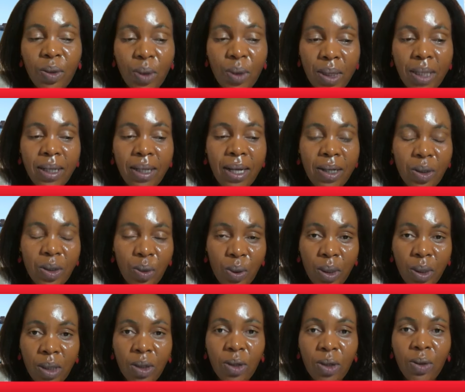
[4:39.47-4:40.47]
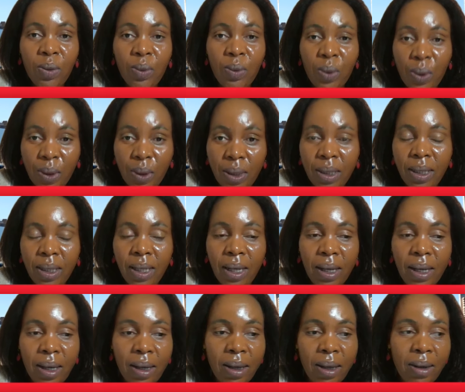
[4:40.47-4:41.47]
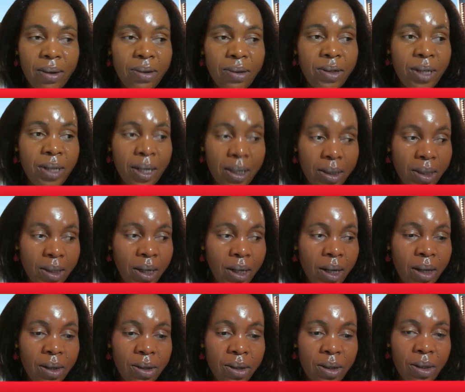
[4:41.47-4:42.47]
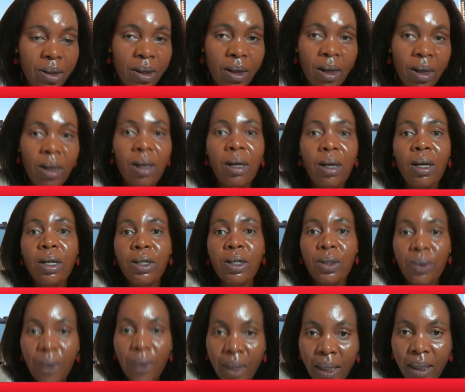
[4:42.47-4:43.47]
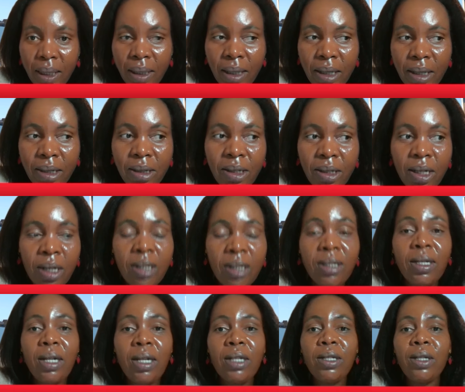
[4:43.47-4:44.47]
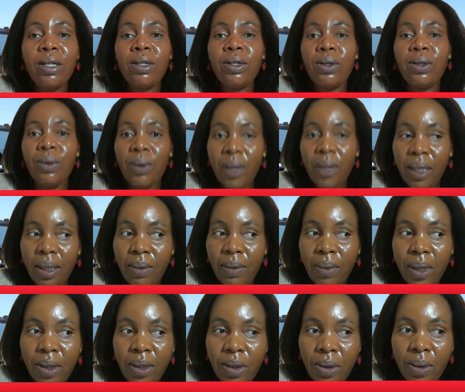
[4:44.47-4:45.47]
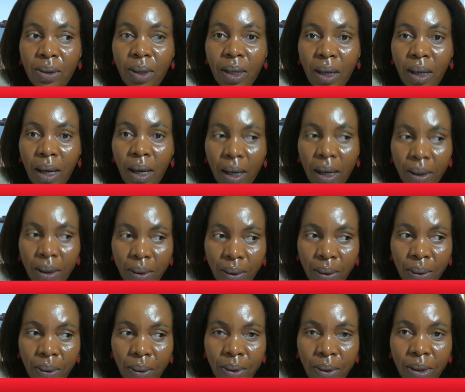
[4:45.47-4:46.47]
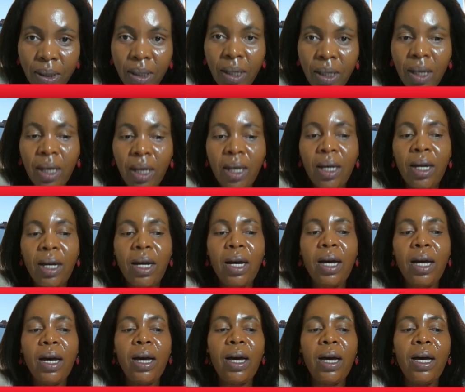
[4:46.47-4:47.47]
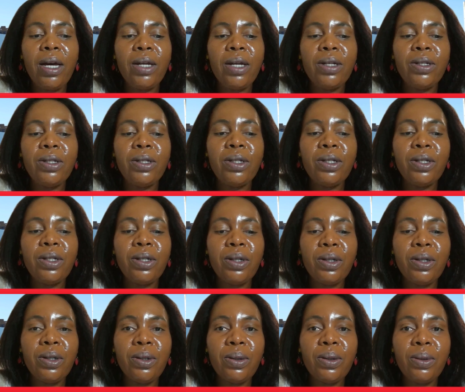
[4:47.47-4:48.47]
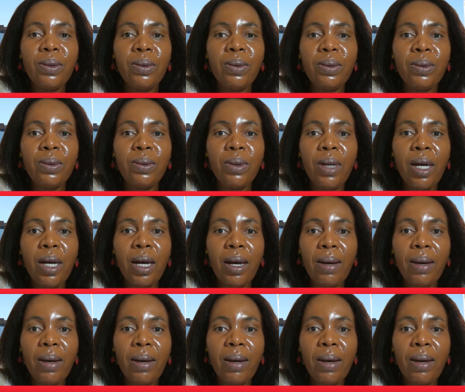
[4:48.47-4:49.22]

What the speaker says: tweeted that tweet towards the Senator Faruqi, and Senator Faruqi went to the High Court and to